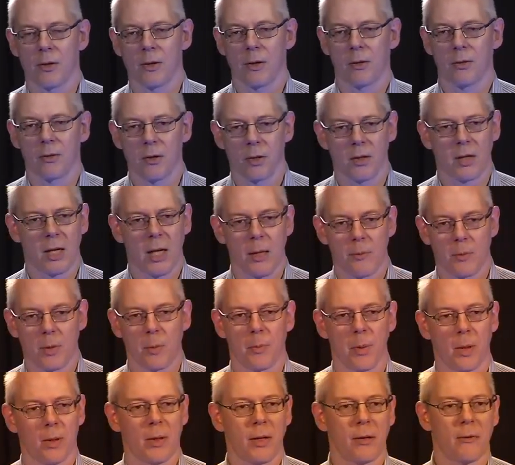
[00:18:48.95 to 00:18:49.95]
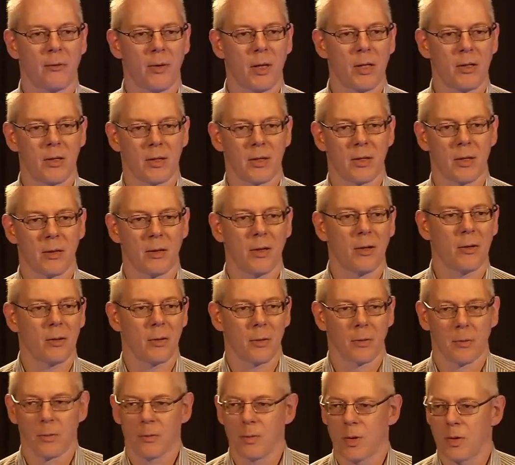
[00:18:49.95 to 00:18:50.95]
You can just keep deploying features that you can
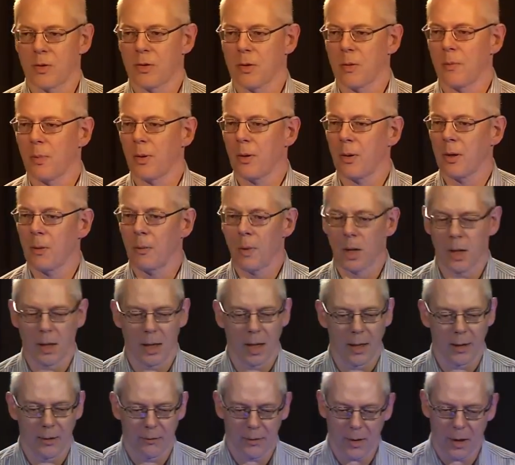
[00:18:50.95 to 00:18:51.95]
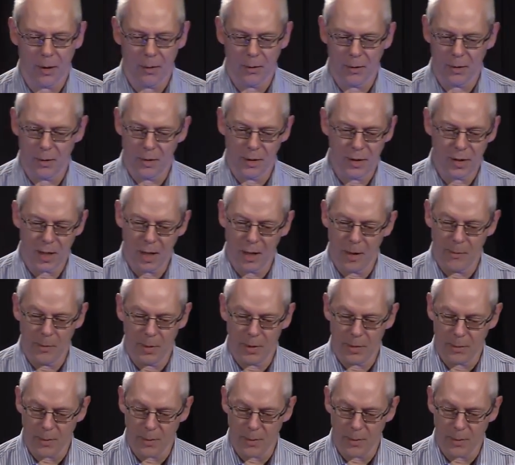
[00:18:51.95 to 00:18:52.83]
almost deploy 1 line of code at a time into